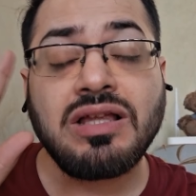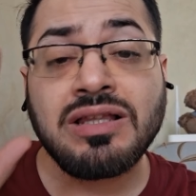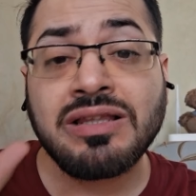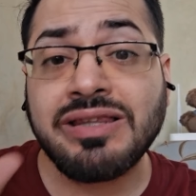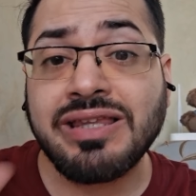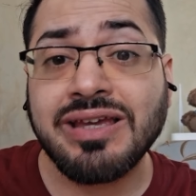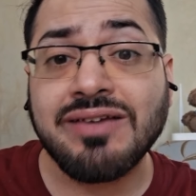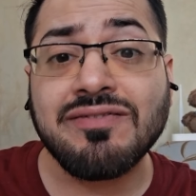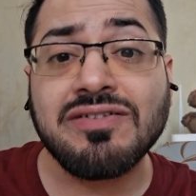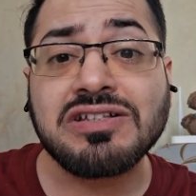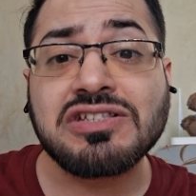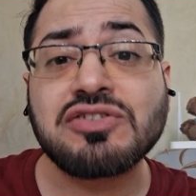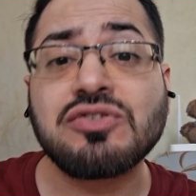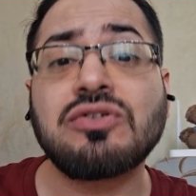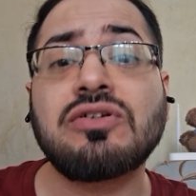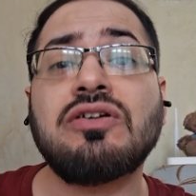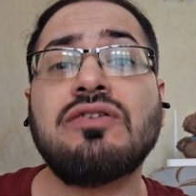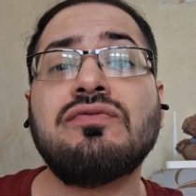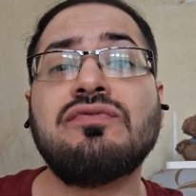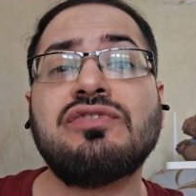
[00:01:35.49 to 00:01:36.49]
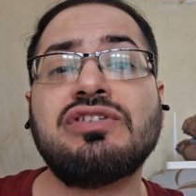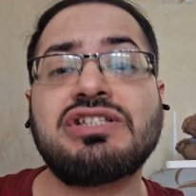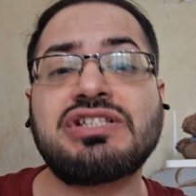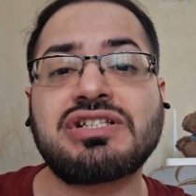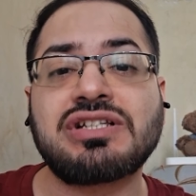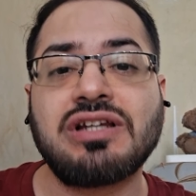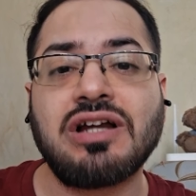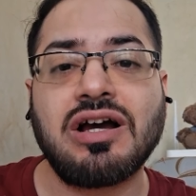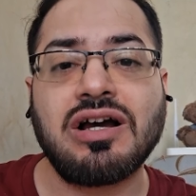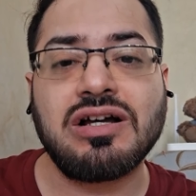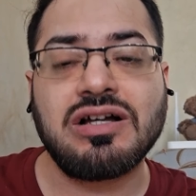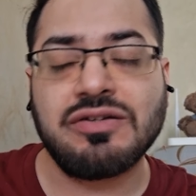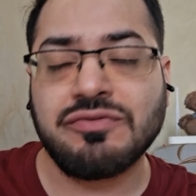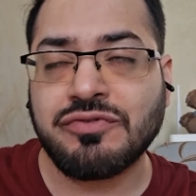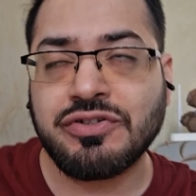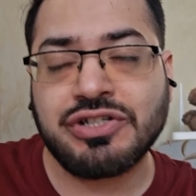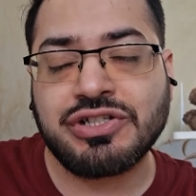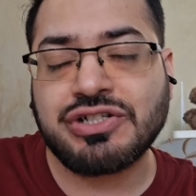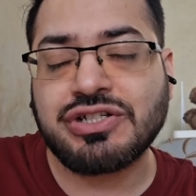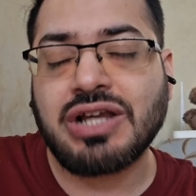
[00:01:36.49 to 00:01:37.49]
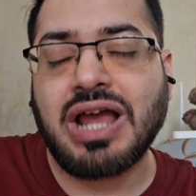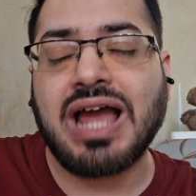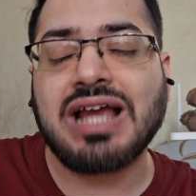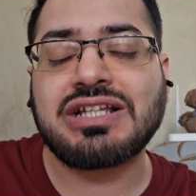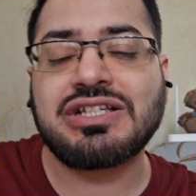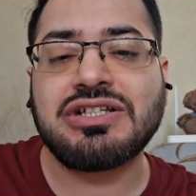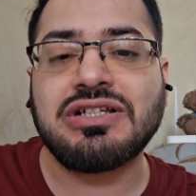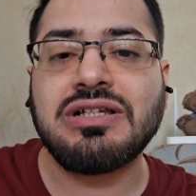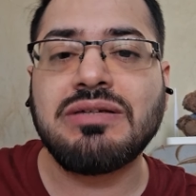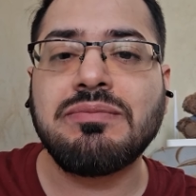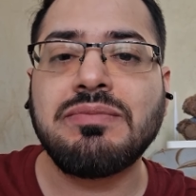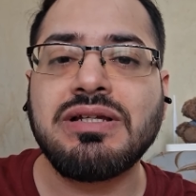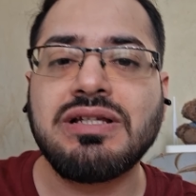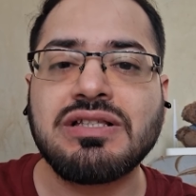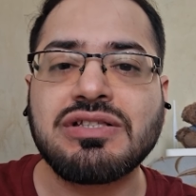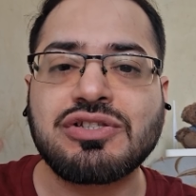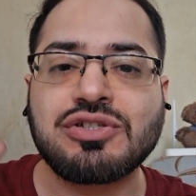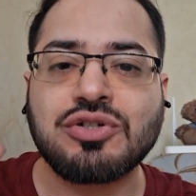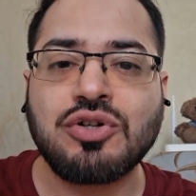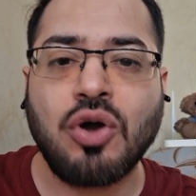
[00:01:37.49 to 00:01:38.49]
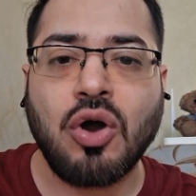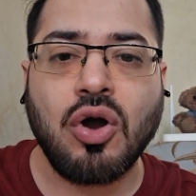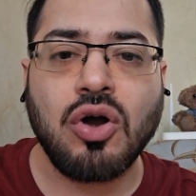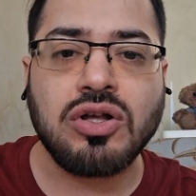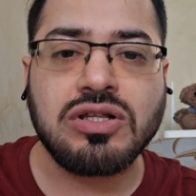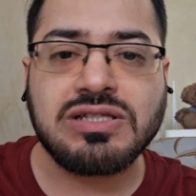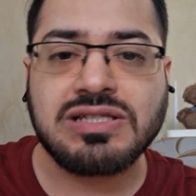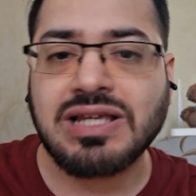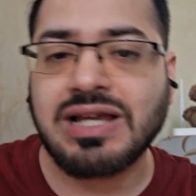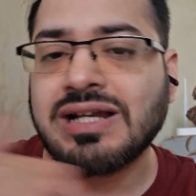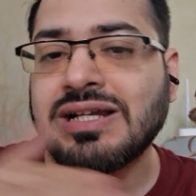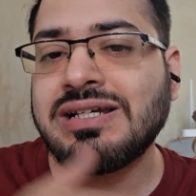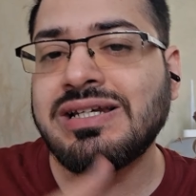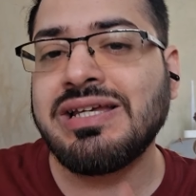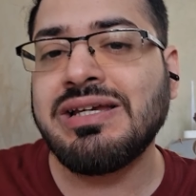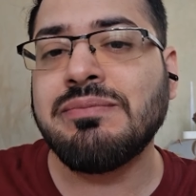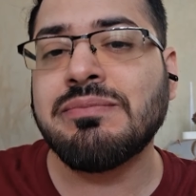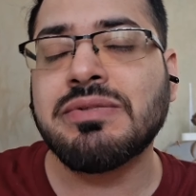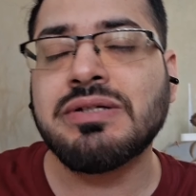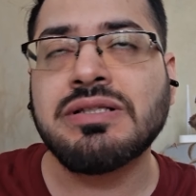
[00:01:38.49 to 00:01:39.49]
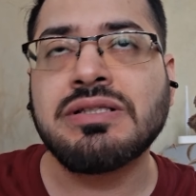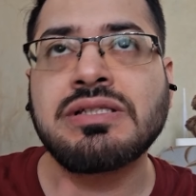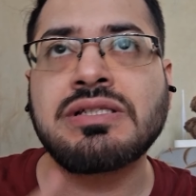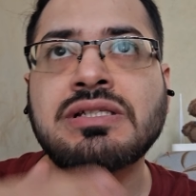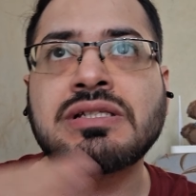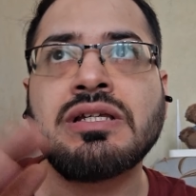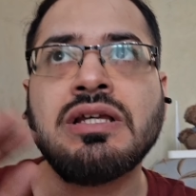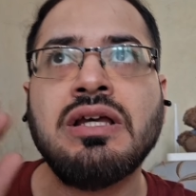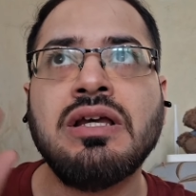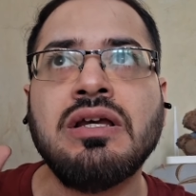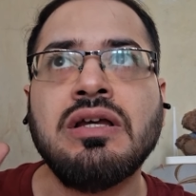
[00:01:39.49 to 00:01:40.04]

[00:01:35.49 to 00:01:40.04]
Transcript: Devasuram, which star, which actually means gods and demons,